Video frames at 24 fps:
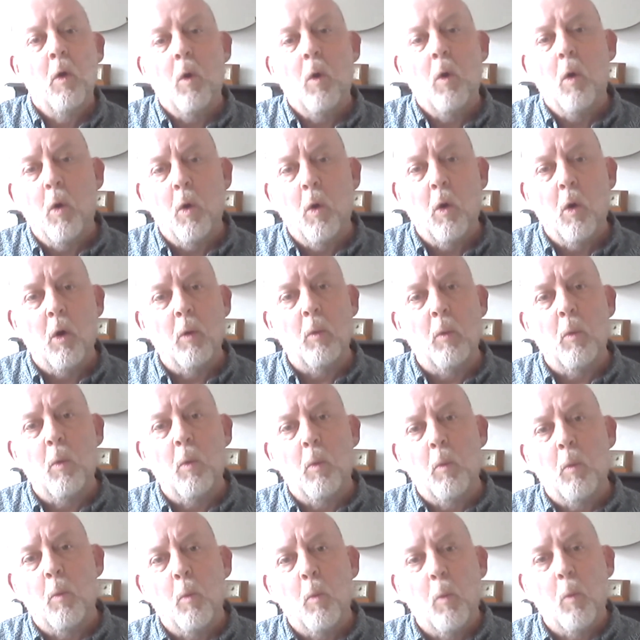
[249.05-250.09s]
or
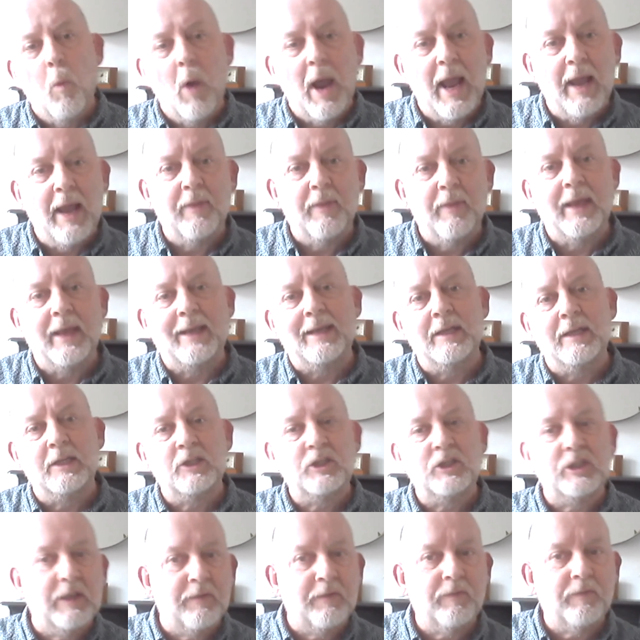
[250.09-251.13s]
where they're going to
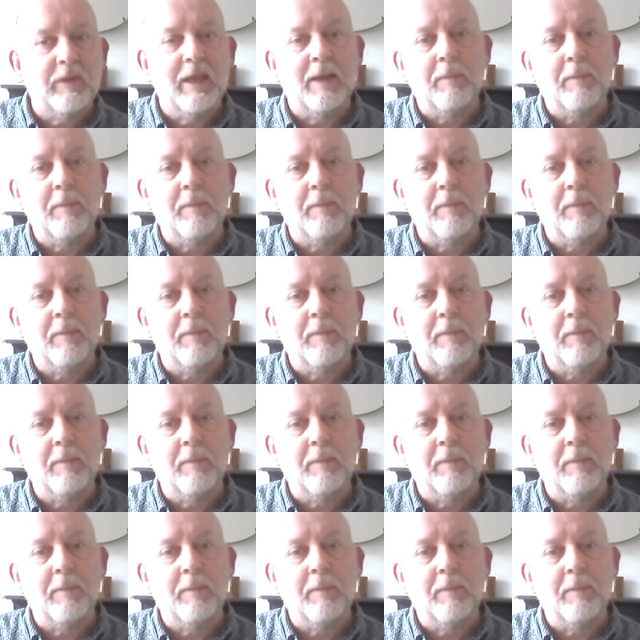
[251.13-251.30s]
shift